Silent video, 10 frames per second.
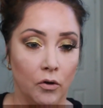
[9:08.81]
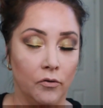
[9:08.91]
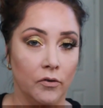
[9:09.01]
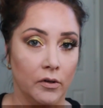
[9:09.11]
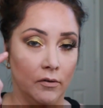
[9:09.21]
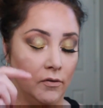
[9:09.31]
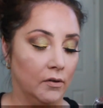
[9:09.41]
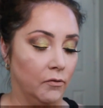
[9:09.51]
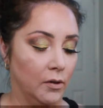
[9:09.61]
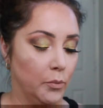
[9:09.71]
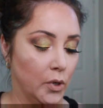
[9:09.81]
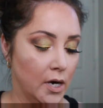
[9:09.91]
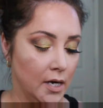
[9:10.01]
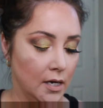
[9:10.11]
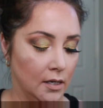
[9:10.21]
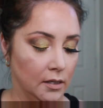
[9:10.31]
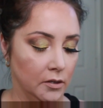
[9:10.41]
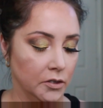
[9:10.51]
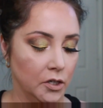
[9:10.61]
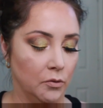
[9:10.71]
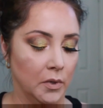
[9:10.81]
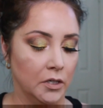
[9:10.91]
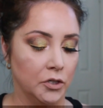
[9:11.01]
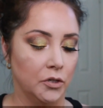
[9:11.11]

over the Vivid Bright a little too much,